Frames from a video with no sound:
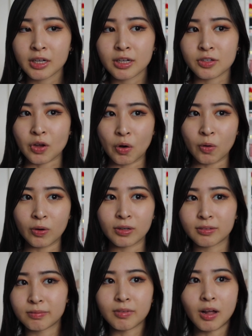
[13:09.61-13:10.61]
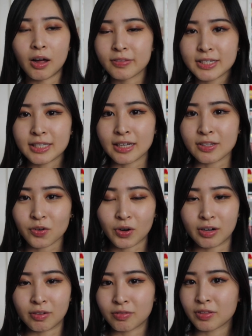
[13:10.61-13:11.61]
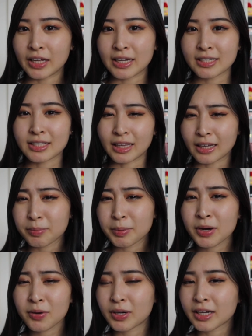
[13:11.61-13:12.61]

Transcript: So all these things are kind of things to think about,